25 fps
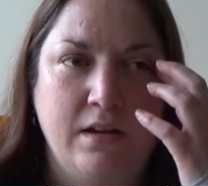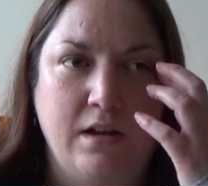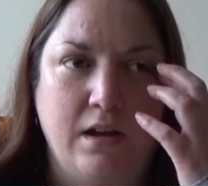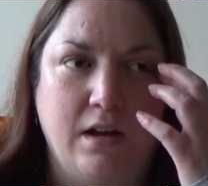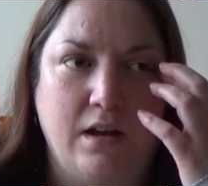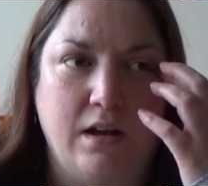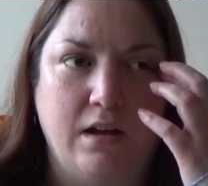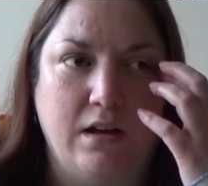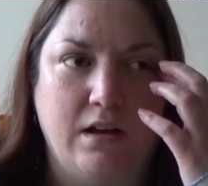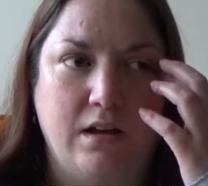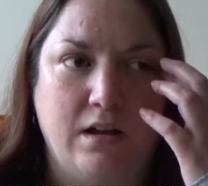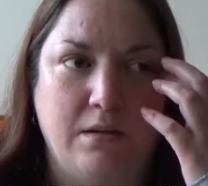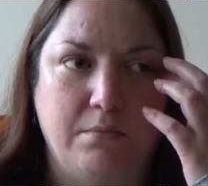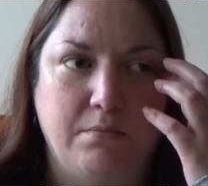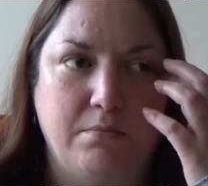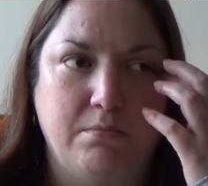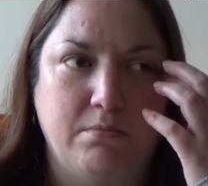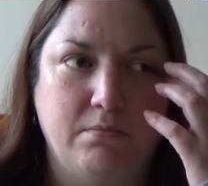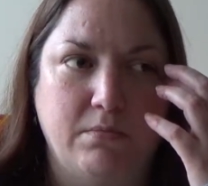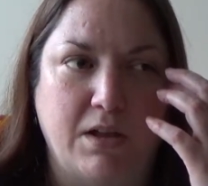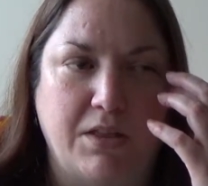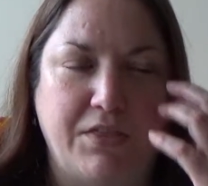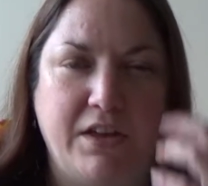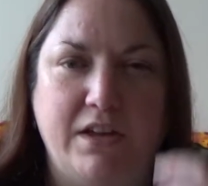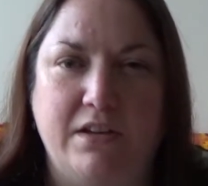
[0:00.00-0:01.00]

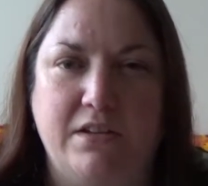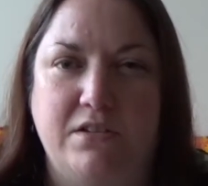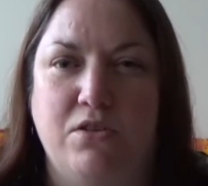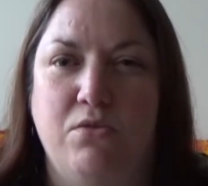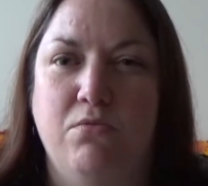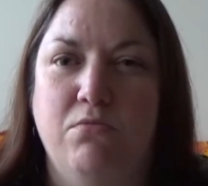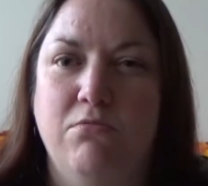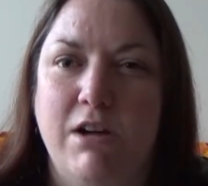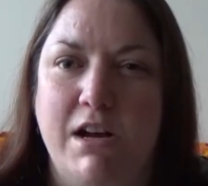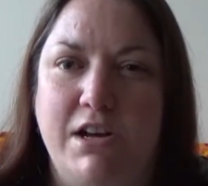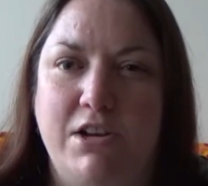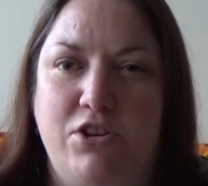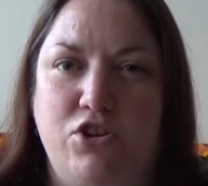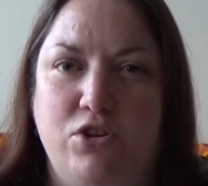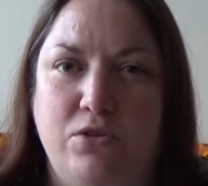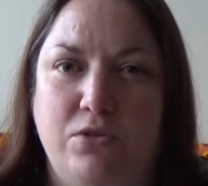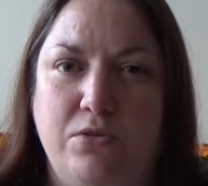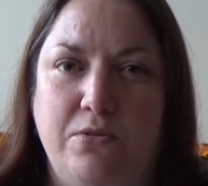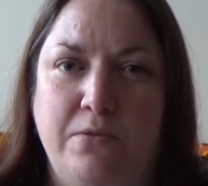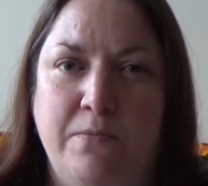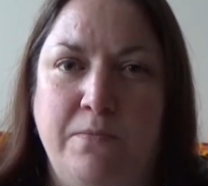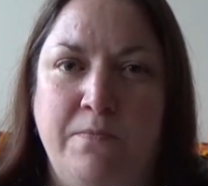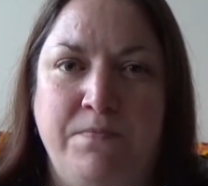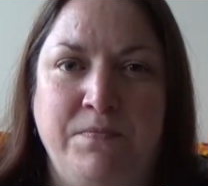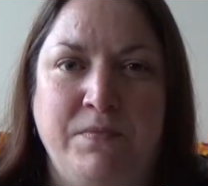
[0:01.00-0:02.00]
I think it's called
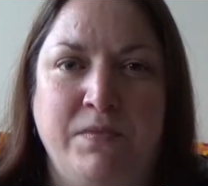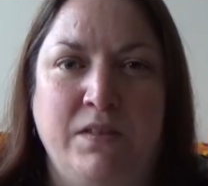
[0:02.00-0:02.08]
Ritual.